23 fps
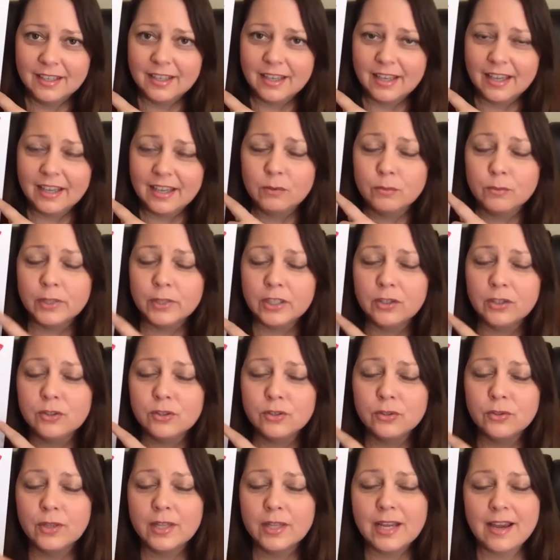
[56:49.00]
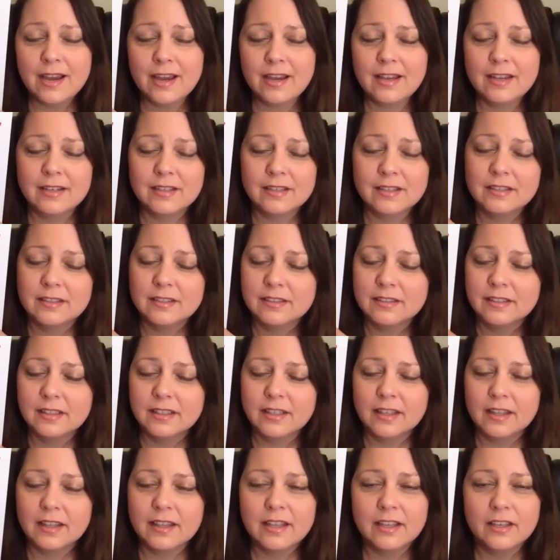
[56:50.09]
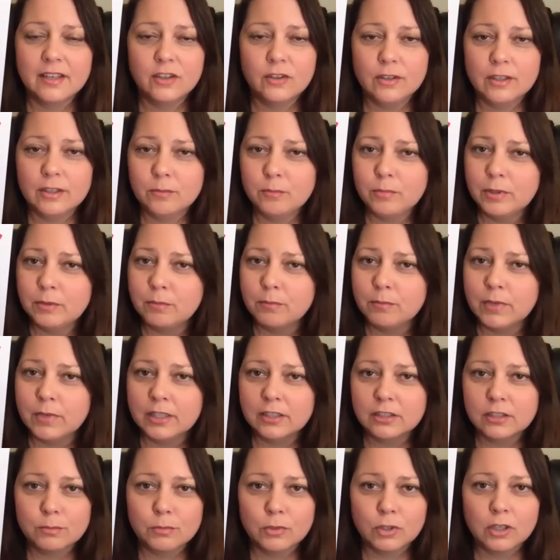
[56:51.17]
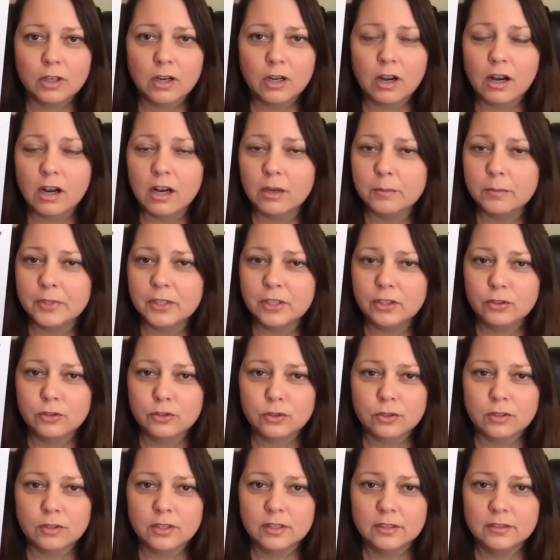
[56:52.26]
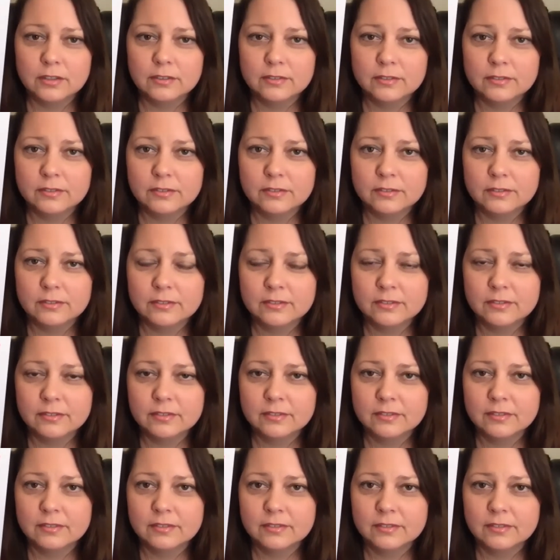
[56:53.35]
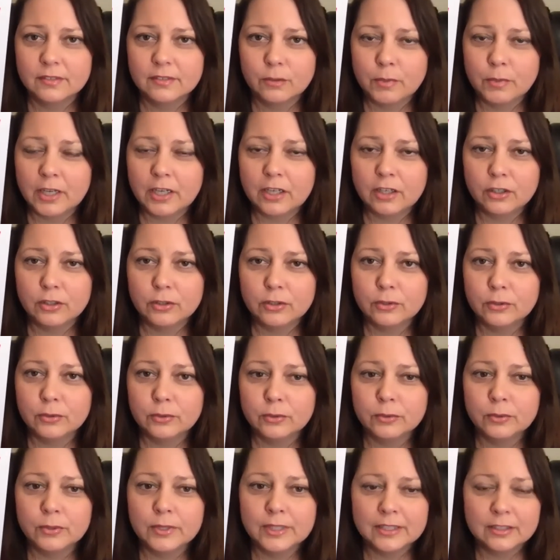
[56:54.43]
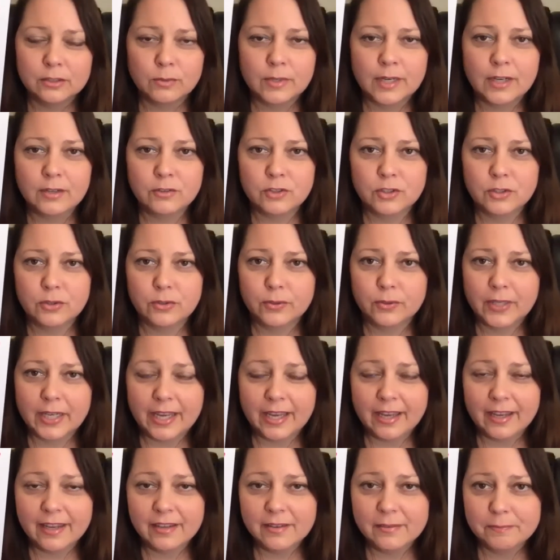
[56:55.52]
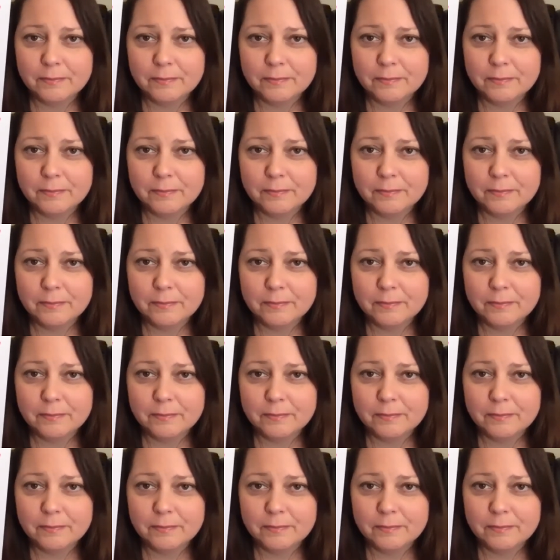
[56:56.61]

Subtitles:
And when you do that, then you can be much more calm and neutral no matter who is around you, okay?